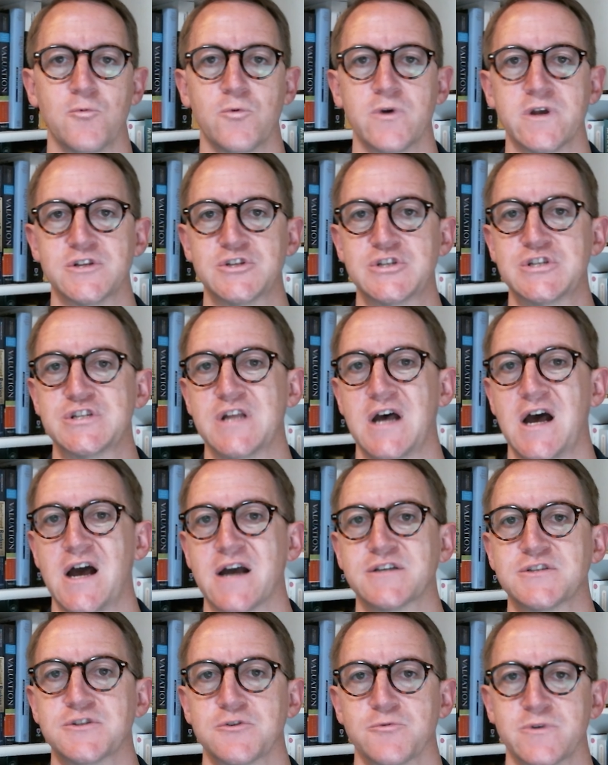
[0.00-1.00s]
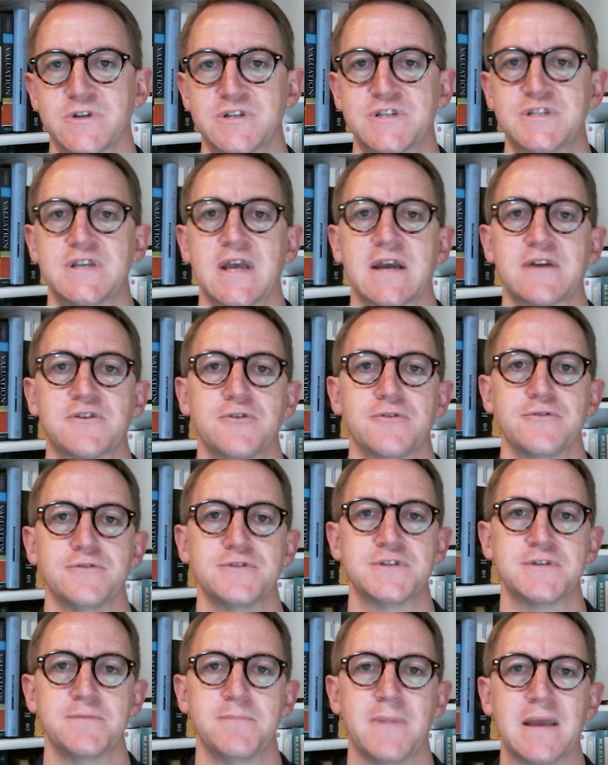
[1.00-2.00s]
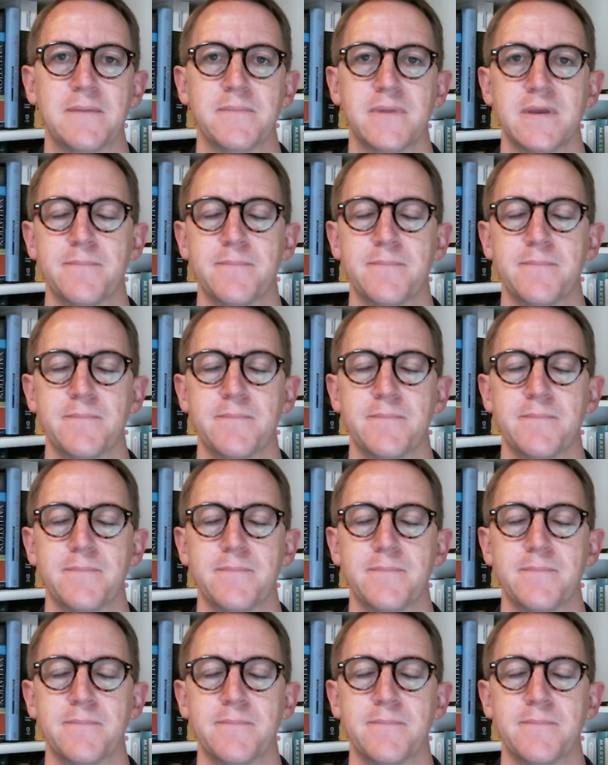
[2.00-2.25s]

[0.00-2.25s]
which stocks or which sectors might